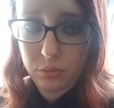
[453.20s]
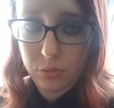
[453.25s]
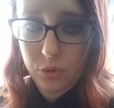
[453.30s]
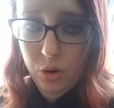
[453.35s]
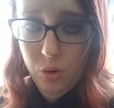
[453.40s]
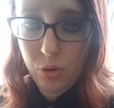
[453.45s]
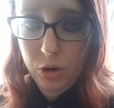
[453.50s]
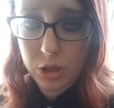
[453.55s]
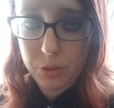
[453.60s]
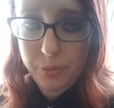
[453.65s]

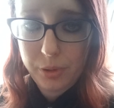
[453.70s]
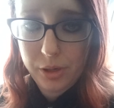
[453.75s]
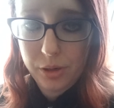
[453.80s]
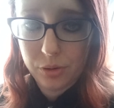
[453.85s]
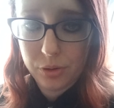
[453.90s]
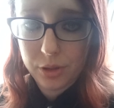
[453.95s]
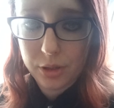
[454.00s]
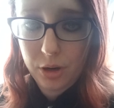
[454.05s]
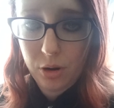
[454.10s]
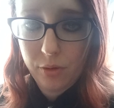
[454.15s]
Always be
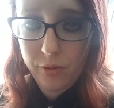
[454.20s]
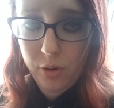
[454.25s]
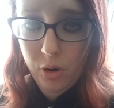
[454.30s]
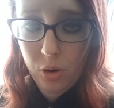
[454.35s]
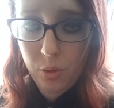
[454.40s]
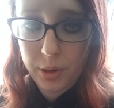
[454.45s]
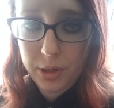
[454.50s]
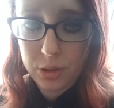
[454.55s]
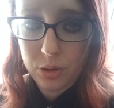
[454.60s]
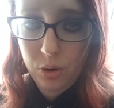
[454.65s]
yourself.
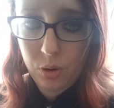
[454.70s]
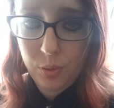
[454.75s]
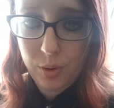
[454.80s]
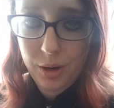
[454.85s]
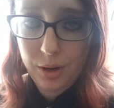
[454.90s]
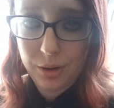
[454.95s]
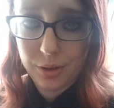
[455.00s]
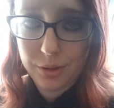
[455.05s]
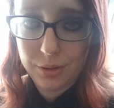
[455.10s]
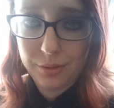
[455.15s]
Always,
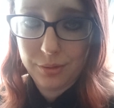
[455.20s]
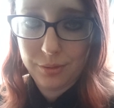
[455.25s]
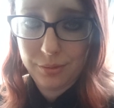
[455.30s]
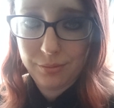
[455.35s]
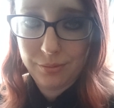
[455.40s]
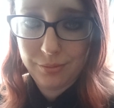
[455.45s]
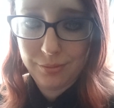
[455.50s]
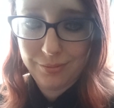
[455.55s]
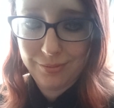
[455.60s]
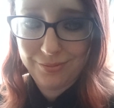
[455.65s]
always.
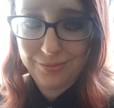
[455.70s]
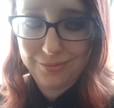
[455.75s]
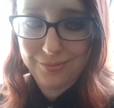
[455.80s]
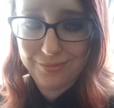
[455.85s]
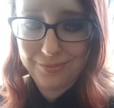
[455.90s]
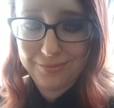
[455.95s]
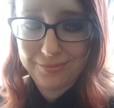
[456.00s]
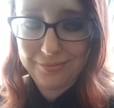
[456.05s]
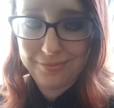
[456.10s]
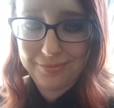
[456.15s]

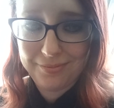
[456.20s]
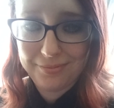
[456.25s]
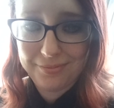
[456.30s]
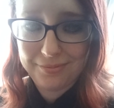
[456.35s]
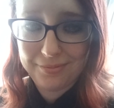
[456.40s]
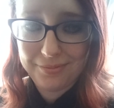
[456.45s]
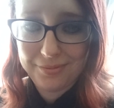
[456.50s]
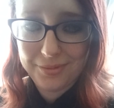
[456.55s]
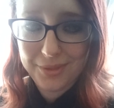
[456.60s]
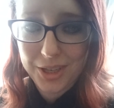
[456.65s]

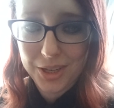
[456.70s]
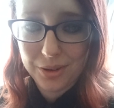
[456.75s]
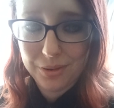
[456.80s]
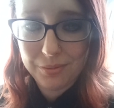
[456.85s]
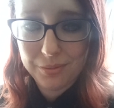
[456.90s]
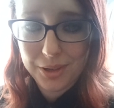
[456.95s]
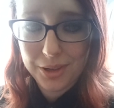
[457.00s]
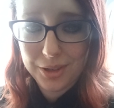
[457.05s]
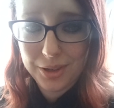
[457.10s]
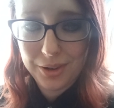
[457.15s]
So
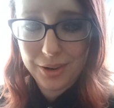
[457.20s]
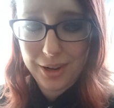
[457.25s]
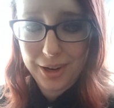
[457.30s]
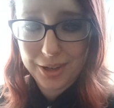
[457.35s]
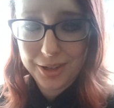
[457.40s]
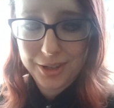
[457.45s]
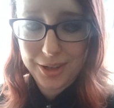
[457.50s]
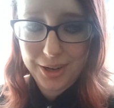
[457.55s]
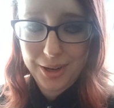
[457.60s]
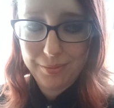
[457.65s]
until
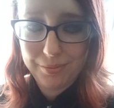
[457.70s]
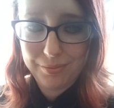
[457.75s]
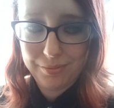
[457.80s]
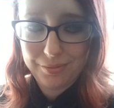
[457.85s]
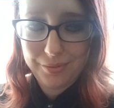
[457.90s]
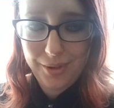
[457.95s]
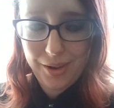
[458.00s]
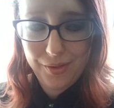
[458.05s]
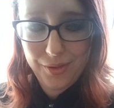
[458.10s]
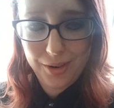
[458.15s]
next time,
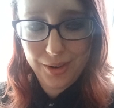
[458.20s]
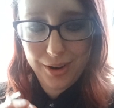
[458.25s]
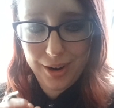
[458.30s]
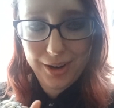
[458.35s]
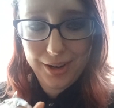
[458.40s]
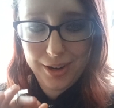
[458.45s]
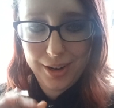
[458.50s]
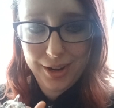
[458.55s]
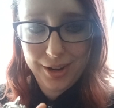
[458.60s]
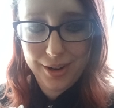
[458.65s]
have a
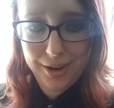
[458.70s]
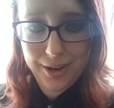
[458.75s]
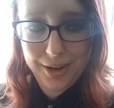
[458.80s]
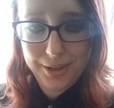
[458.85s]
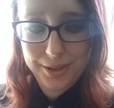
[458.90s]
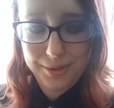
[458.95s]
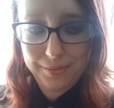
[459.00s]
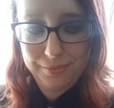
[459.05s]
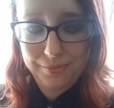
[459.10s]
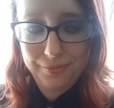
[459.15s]
great day,
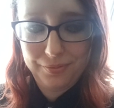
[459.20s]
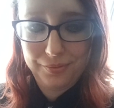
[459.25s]
guys.